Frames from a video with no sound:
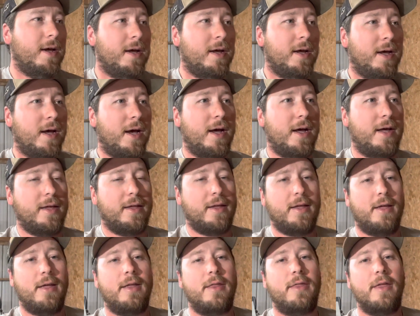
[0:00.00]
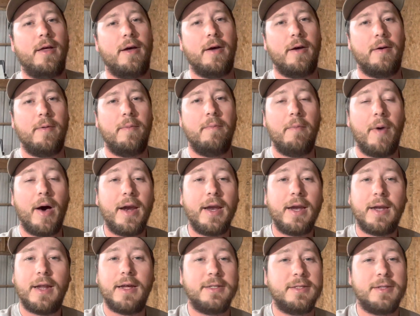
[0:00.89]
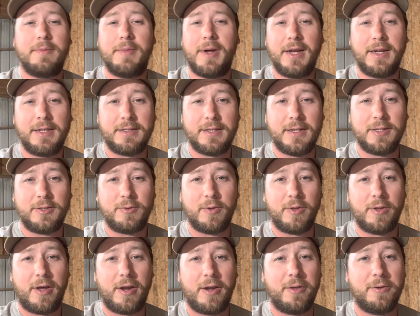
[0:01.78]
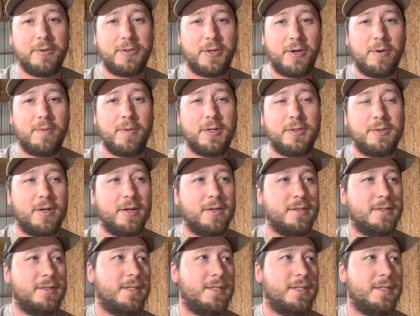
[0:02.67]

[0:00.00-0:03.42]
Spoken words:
the money doesn't make sense with a lot of those tournament trails.